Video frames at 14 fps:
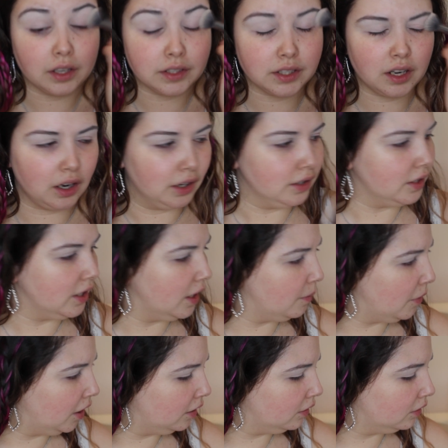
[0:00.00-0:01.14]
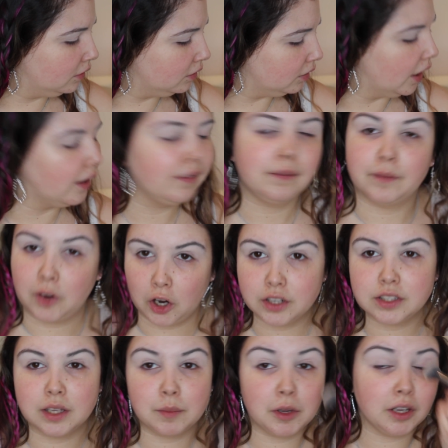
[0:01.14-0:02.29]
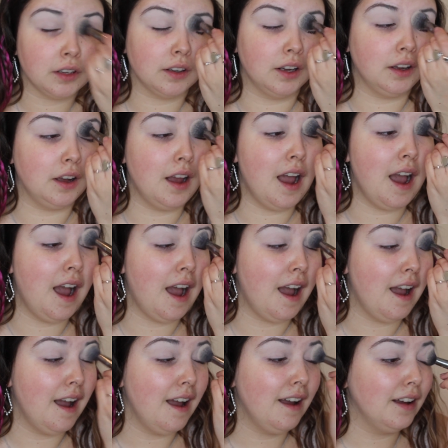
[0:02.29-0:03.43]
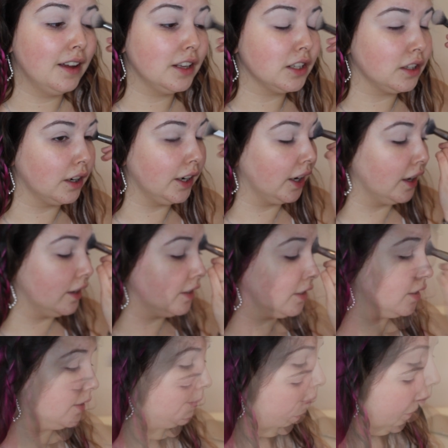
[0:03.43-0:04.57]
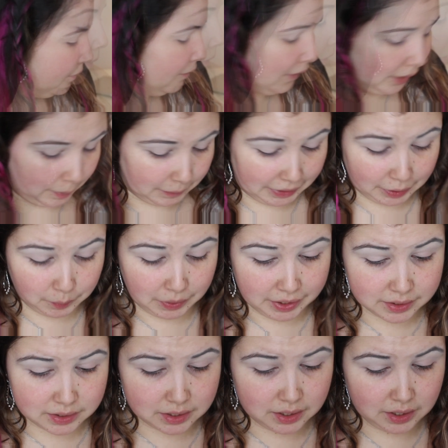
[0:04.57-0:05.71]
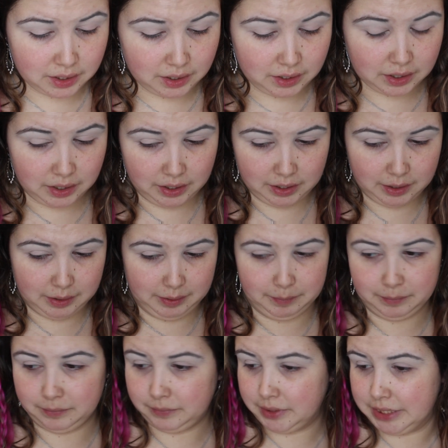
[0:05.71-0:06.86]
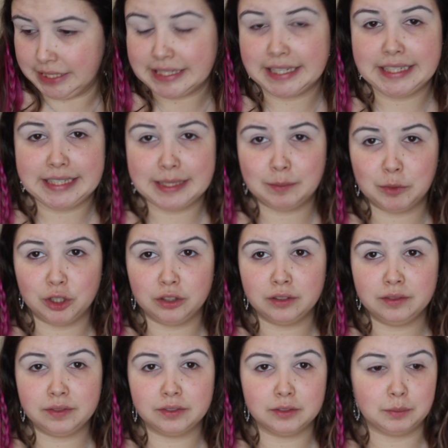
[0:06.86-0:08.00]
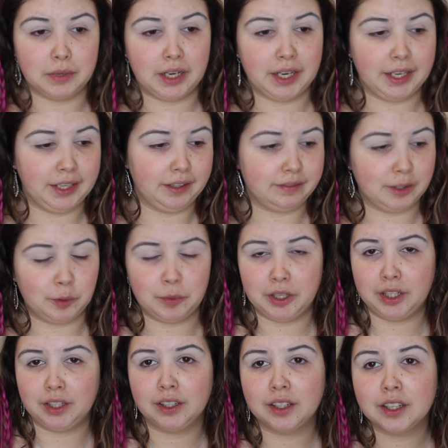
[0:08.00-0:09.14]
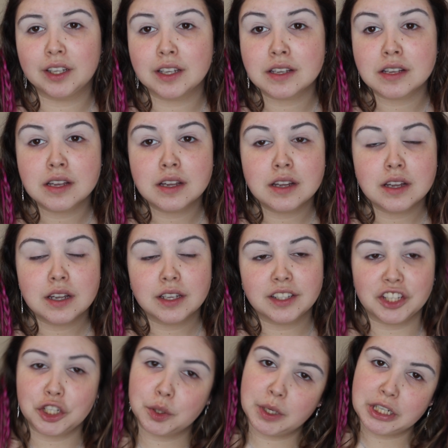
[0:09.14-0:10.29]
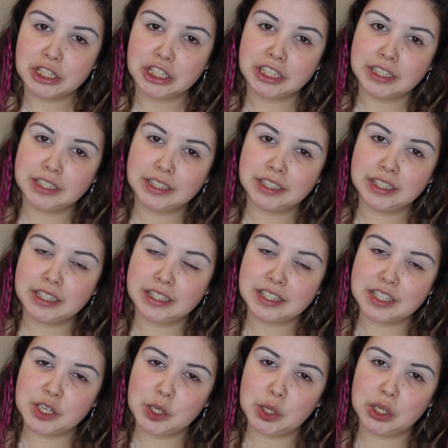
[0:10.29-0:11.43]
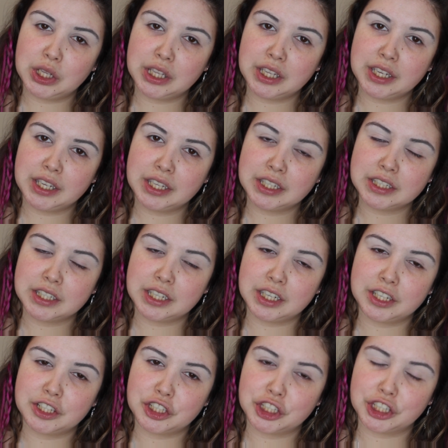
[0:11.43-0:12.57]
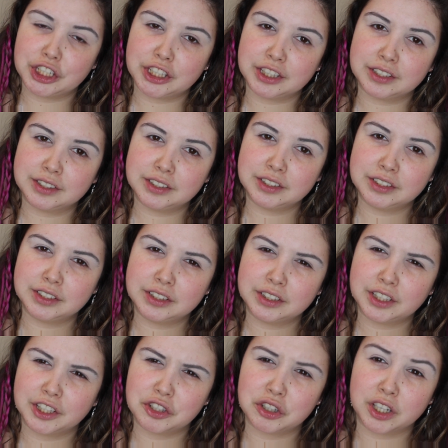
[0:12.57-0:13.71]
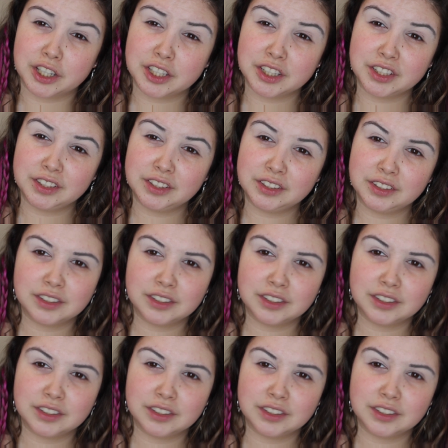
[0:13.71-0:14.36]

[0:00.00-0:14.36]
Is it RCMA? RCMA. Sorry guys. Anyways, since I did move, my filming situation is still under construction.